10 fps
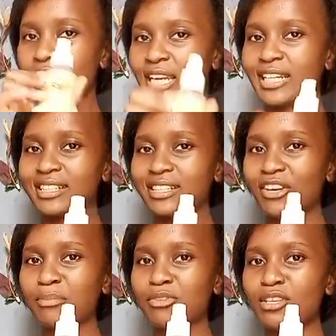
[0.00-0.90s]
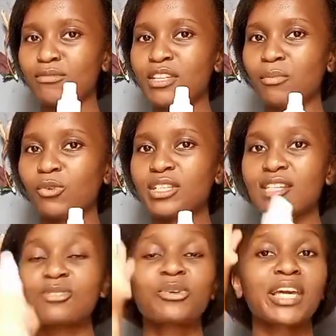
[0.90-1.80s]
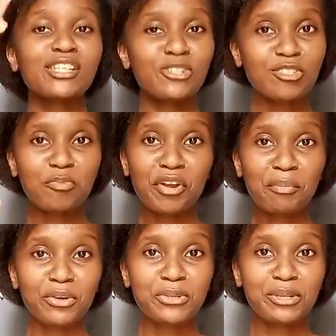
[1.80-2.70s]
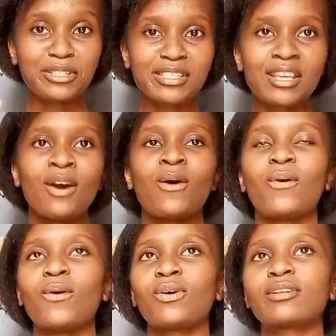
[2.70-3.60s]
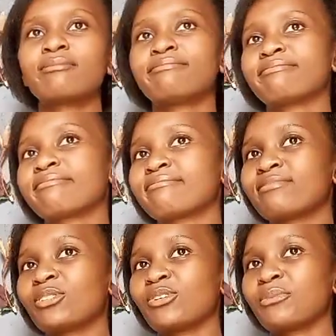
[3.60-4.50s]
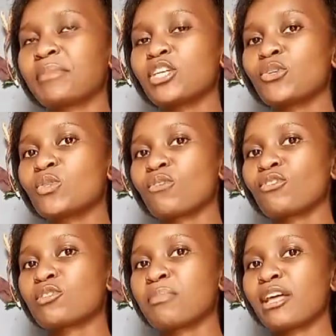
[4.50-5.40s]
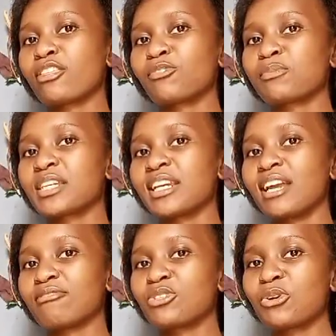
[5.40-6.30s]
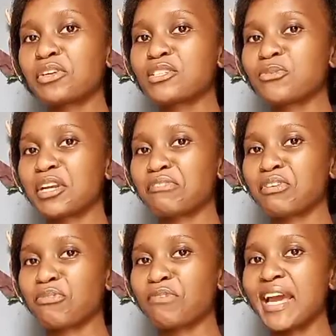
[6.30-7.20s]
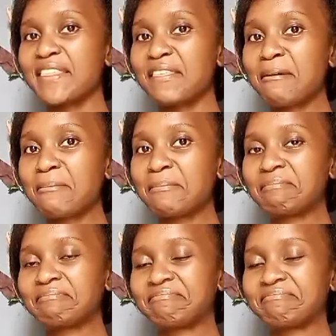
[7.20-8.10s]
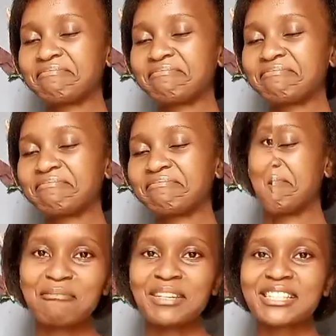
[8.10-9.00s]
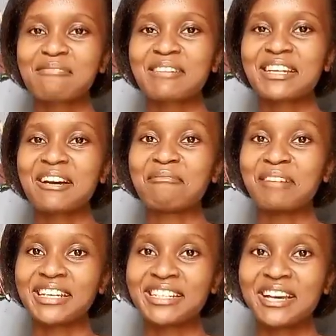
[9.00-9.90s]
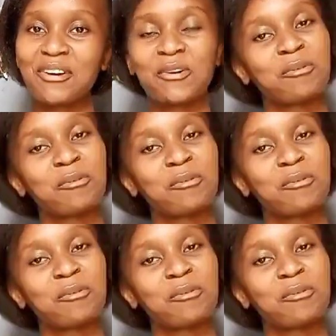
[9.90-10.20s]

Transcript: then grab yourself some water. So get your spray bottles, or make use of those bathrooms and lavatories whenever you find them. Until next time, it's been Amanda.